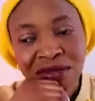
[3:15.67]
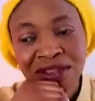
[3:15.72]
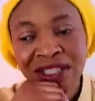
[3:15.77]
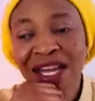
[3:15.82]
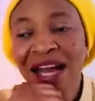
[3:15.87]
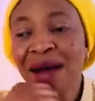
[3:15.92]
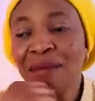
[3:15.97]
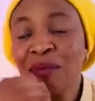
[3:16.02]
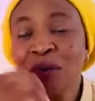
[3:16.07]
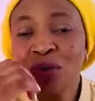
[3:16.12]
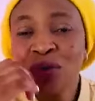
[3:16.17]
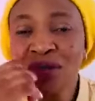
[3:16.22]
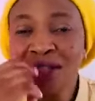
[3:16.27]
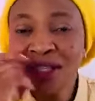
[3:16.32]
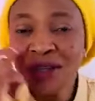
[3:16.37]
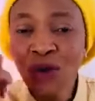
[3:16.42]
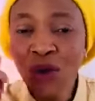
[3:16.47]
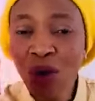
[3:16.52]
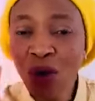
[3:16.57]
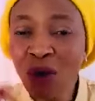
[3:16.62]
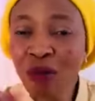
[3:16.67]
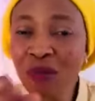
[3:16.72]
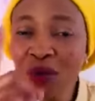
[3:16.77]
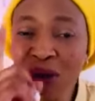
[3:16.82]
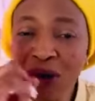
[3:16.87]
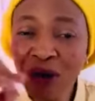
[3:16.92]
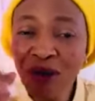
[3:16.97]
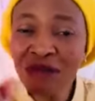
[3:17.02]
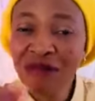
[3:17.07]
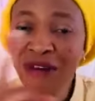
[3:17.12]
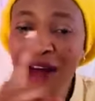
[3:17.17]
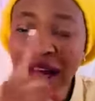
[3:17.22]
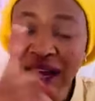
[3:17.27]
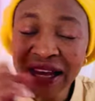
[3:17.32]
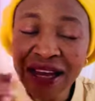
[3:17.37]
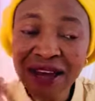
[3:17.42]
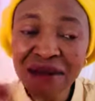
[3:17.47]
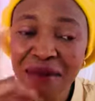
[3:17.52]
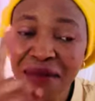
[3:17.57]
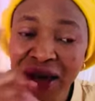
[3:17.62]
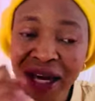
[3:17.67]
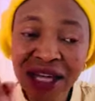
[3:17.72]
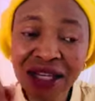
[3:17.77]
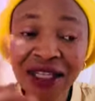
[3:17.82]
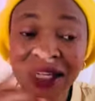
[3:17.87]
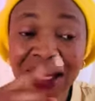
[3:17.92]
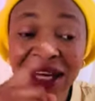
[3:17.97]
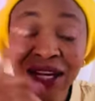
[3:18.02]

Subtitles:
They are putting hope over a man,